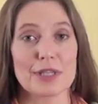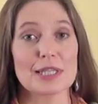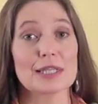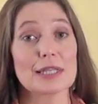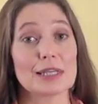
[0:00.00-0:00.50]
so
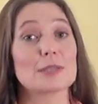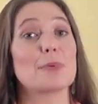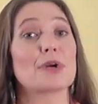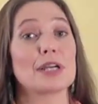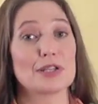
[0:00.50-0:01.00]
this is the
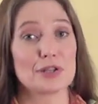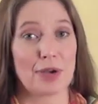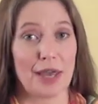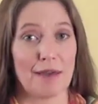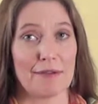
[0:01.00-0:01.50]
experience
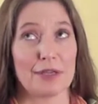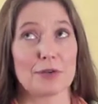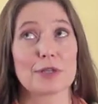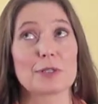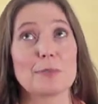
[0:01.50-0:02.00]
you're having.
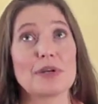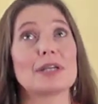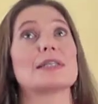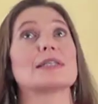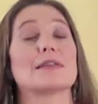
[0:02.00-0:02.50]
You're
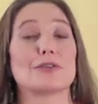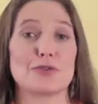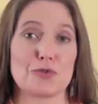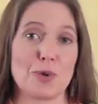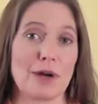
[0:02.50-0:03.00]
experiencing the
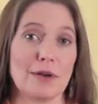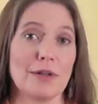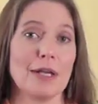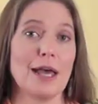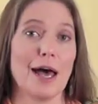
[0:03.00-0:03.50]

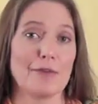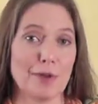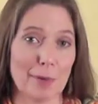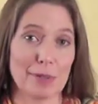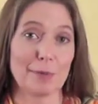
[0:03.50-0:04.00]
struggle of
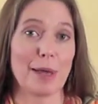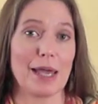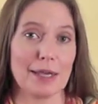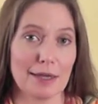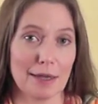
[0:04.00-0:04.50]
not being
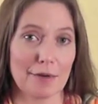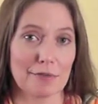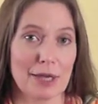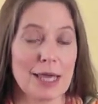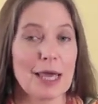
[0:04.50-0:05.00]
paid enough.
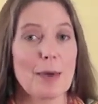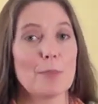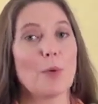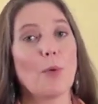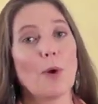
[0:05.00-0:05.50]

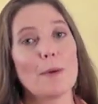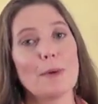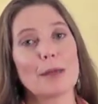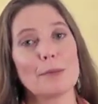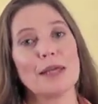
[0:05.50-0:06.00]
But what
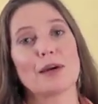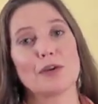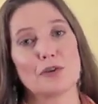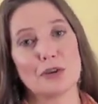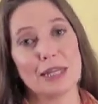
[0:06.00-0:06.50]
might be
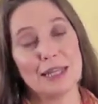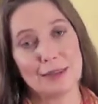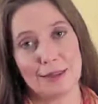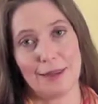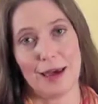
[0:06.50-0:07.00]

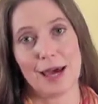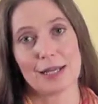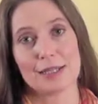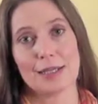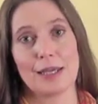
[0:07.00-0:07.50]
underneath that,
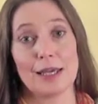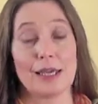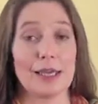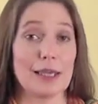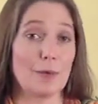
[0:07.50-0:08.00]

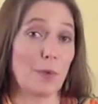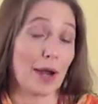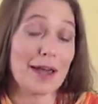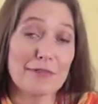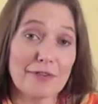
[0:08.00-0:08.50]

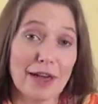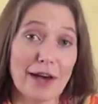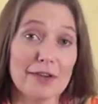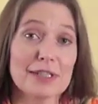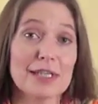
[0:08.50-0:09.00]
what I've
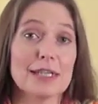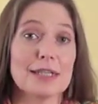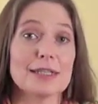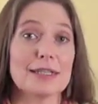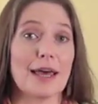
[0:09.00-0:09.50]
found,
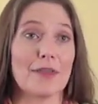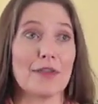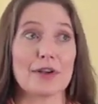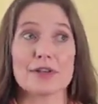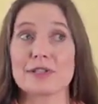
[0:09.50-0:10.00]
is that
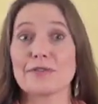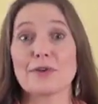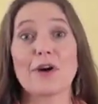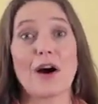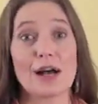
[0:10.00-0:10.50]
there are
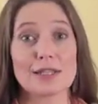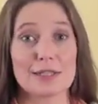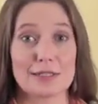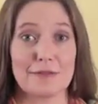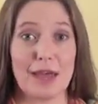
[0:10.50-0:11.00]
several
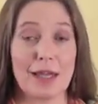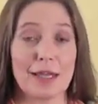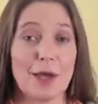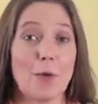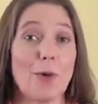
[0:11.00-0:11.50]
causes of that.
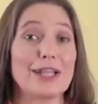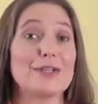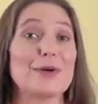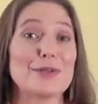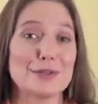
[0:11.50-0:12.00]
Why
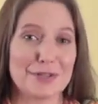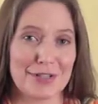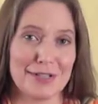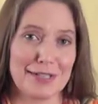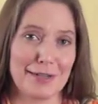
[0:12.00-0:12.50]
don't you
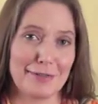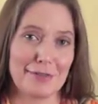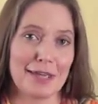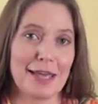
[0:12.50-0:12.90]
charge enough?